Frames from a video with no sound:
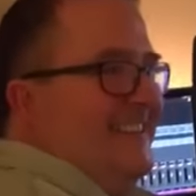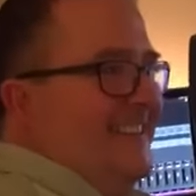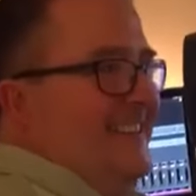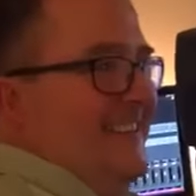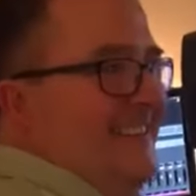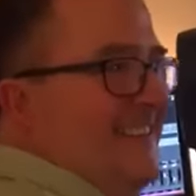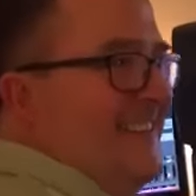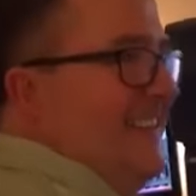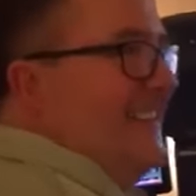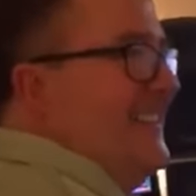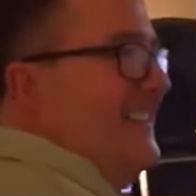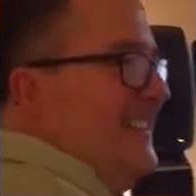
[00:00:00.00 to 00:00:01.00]
Yeah. That
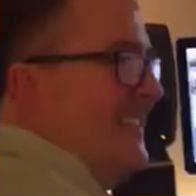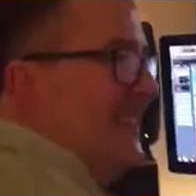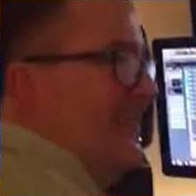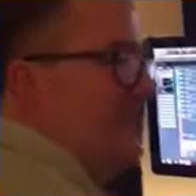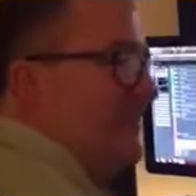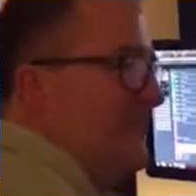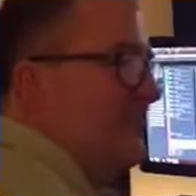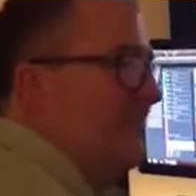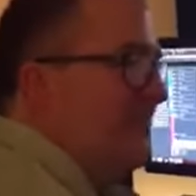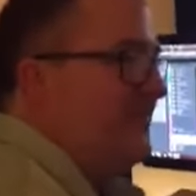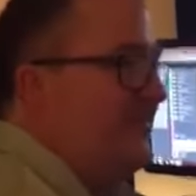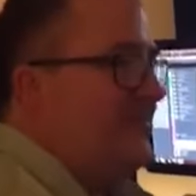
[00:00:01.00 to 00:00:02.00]
means that I can even
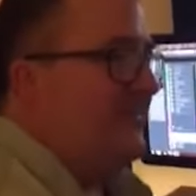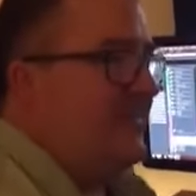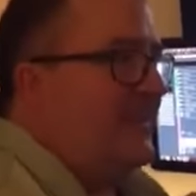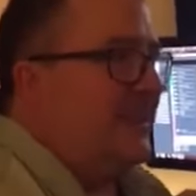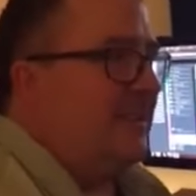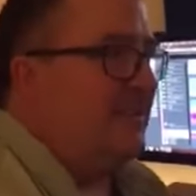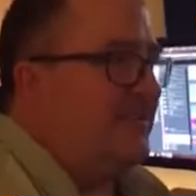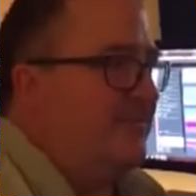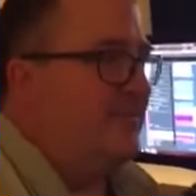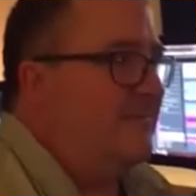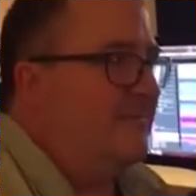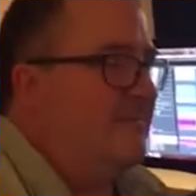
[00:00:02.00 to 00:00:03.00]
go myself
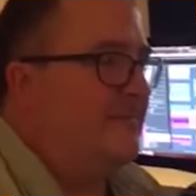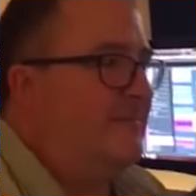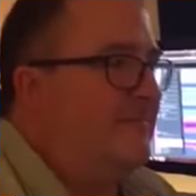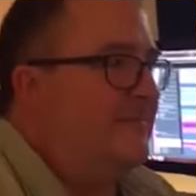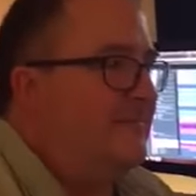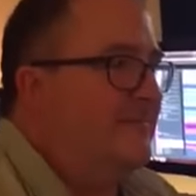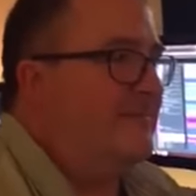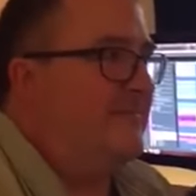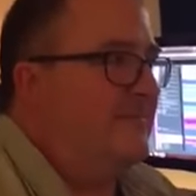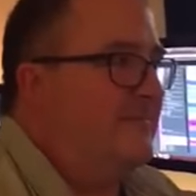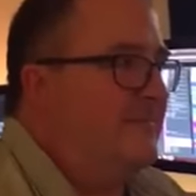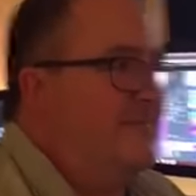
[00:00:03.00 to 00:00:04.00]
online and do another
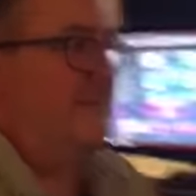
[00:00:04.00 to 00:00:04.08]
version.